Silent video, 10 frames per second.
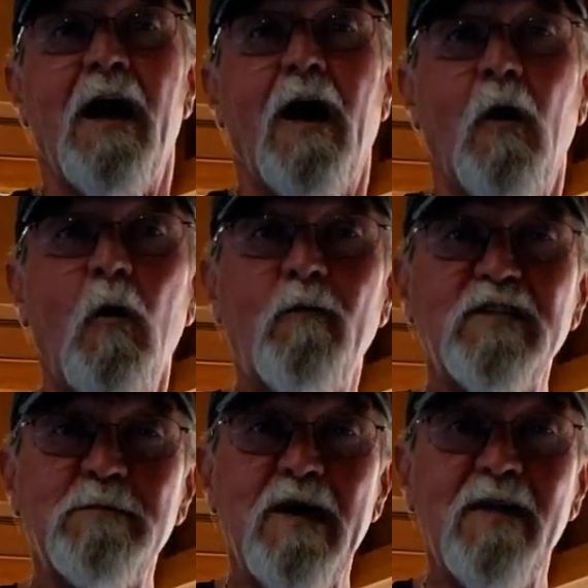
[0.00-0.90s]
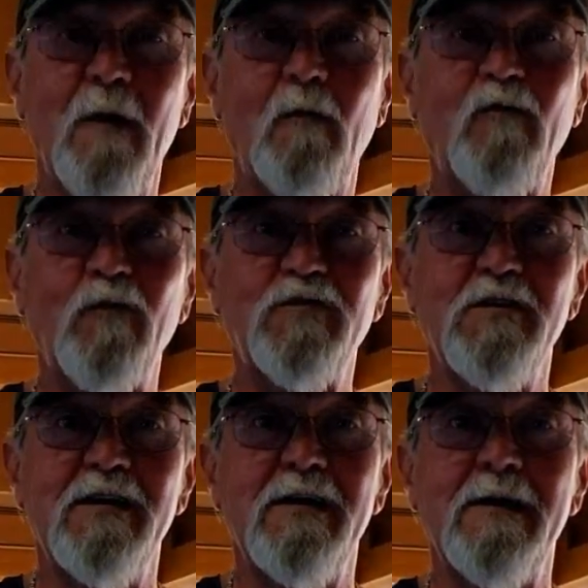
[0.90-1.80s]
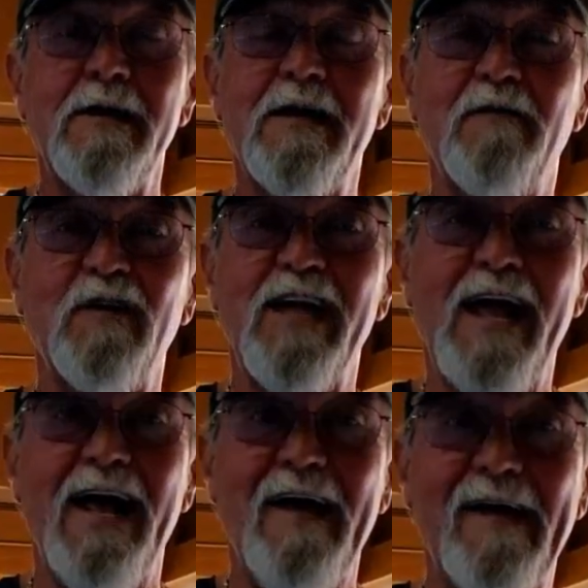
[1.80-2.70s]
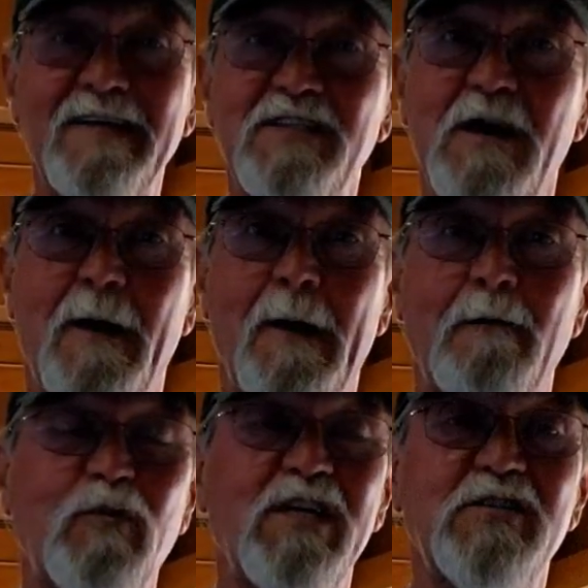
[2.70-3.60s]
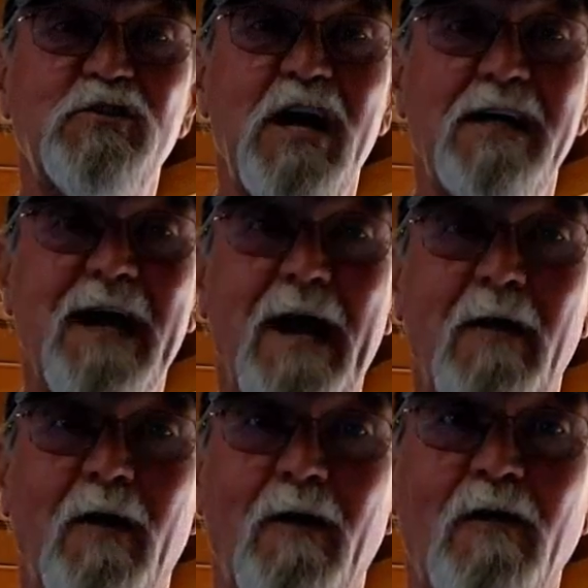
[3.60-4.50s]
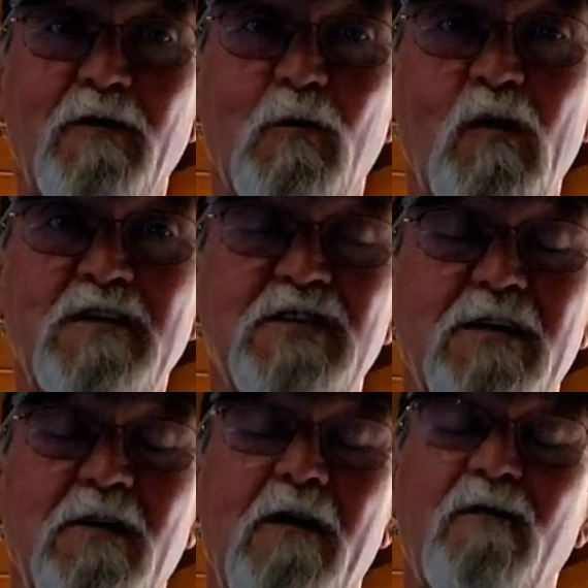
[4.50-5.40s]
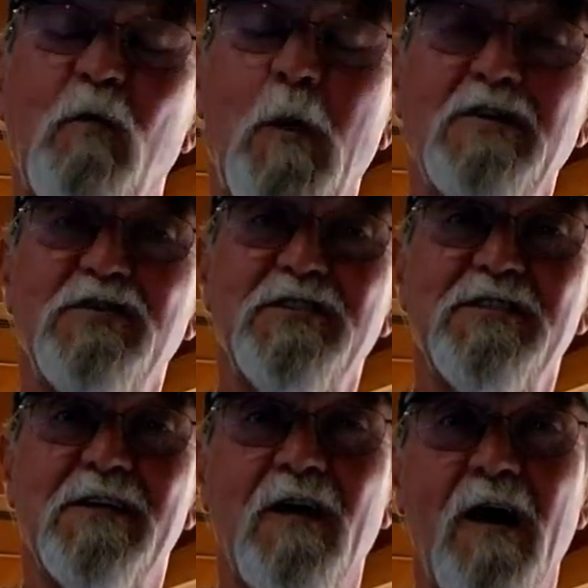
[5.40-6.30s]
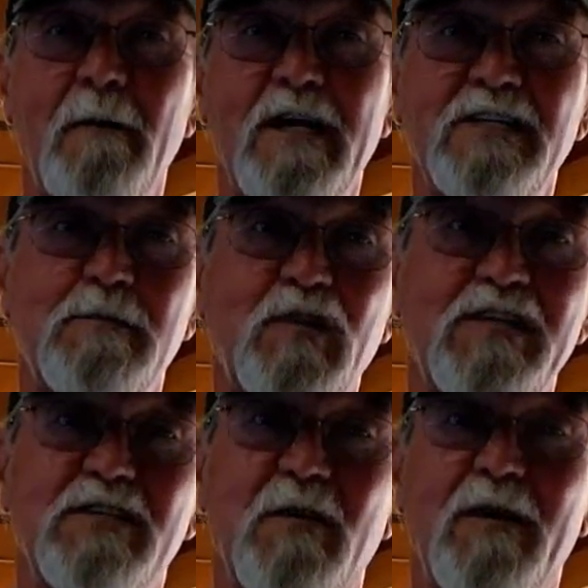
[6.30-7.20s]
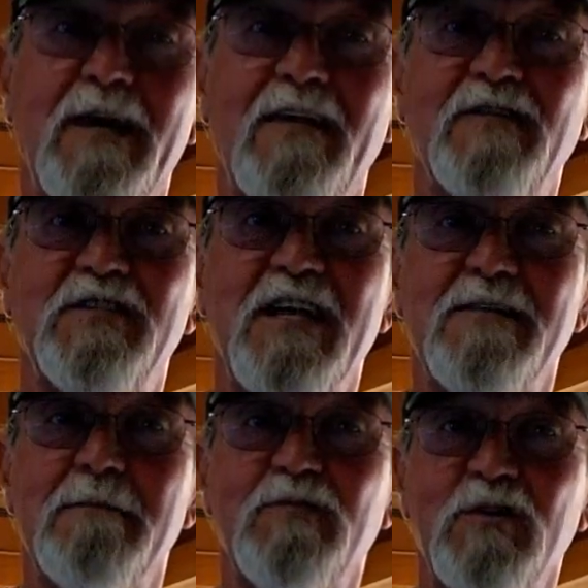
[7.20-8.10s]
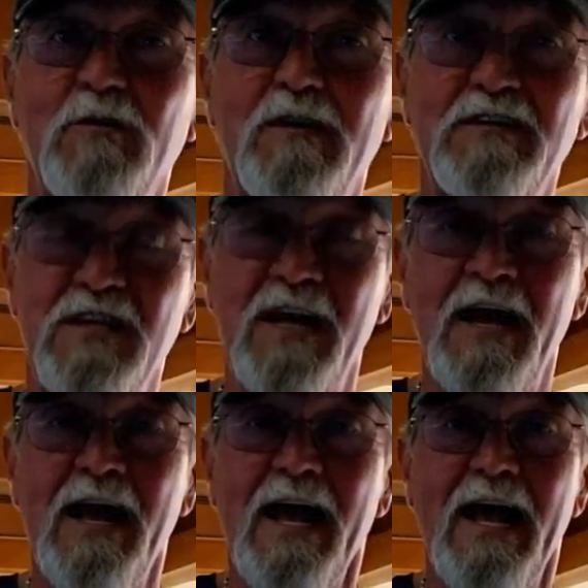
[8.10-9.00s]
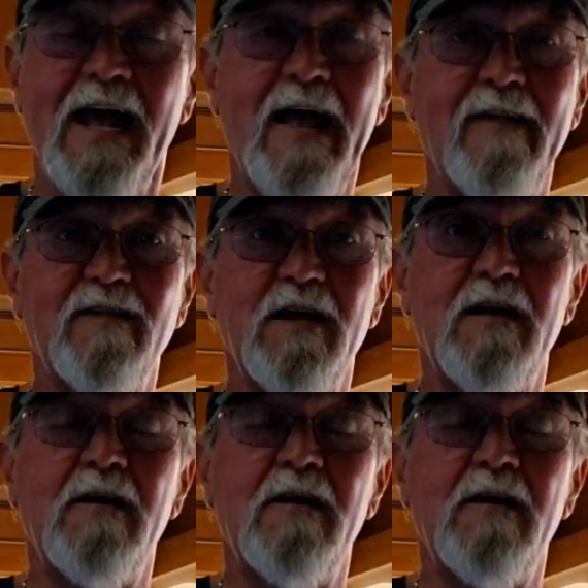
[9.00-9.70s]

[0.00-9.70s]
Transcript: Hope it's been helpful to you. If it has, please check out our other ones. I love questions and comments. Please go ahead and send them to us. And